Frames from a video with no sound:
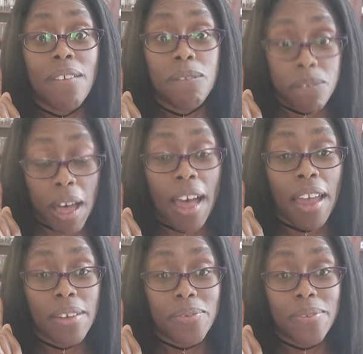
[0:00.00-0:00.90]

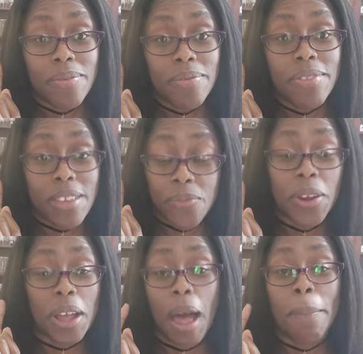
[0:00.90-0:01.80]
five
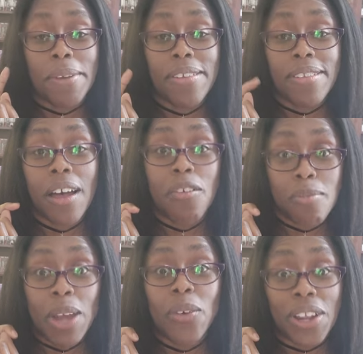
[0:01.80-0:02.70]
different copies of
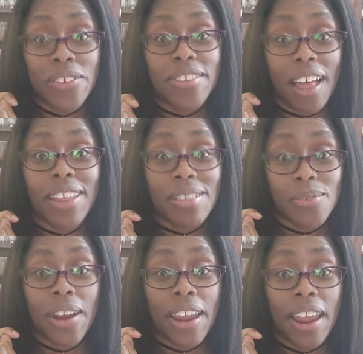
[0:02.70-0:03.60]
Metal Gear Solid
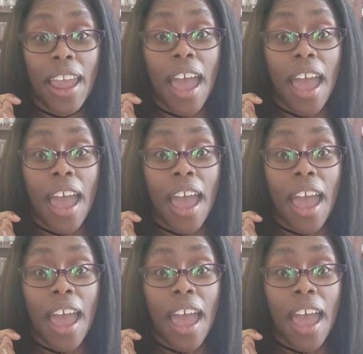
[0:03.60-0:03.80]
3.